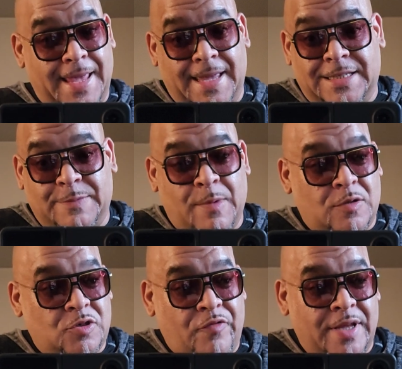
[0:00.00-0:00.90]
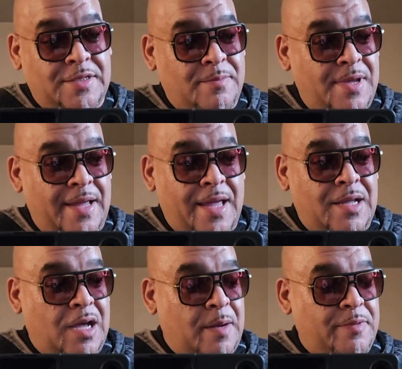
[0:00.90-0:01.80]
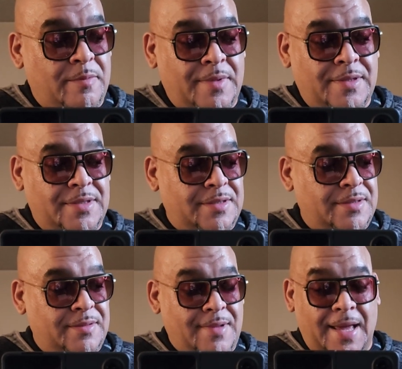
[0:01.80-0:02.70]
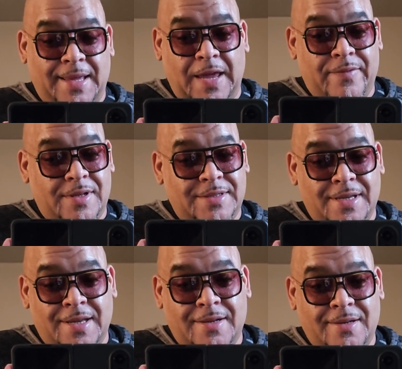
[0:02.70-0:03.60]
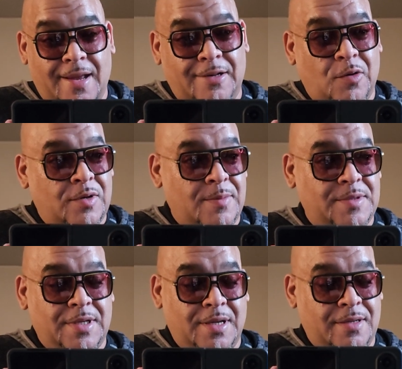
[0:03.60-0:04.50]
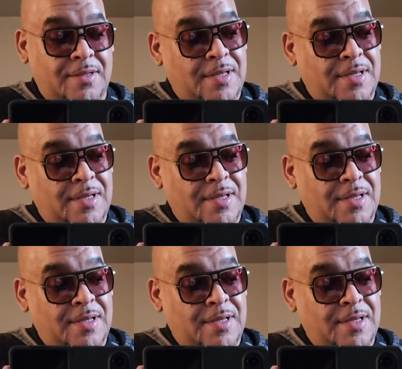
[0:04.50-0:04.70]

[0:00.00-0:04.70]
it smells great to me. I get compliments. I gave it a 10. I know what I'm saying.